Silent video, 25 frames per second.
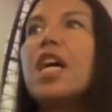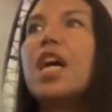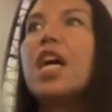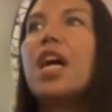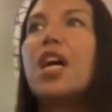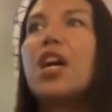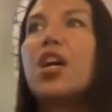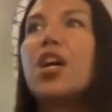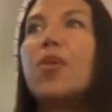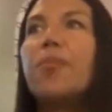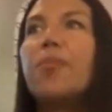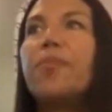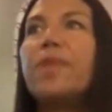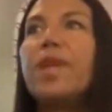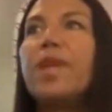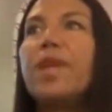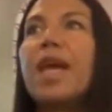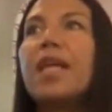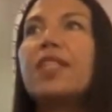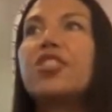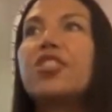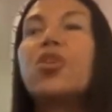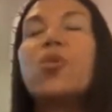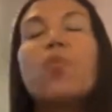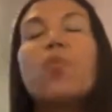Um,
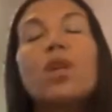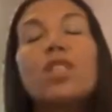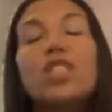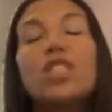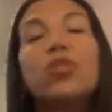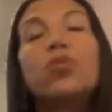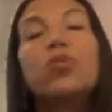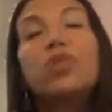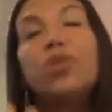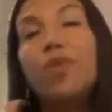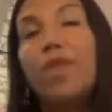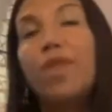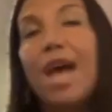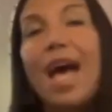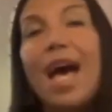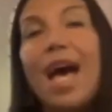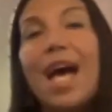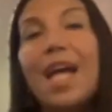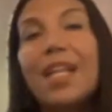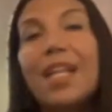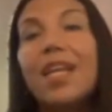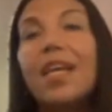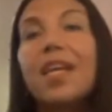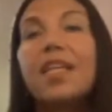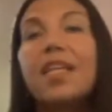and so once you do
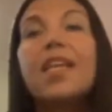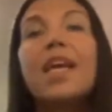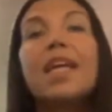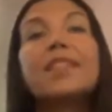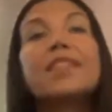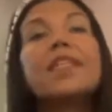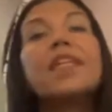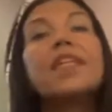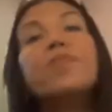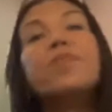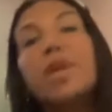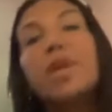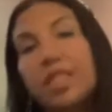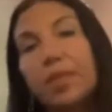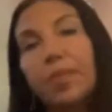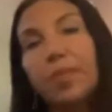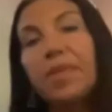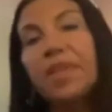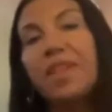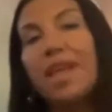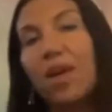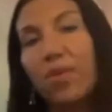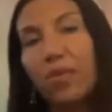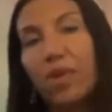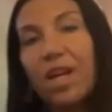that, yes, it must
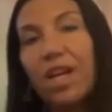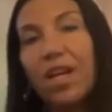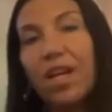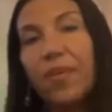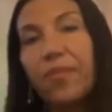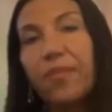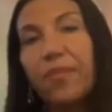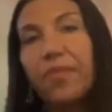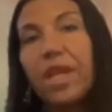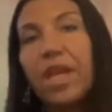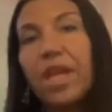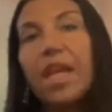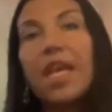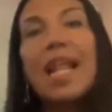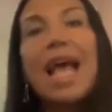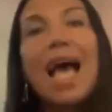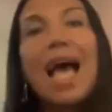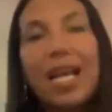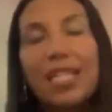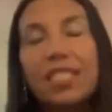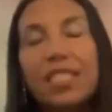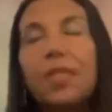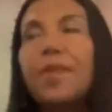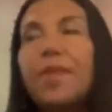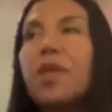be that way it
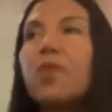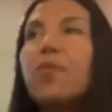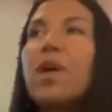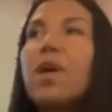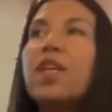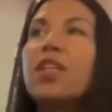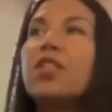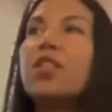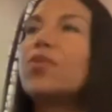has to be that way.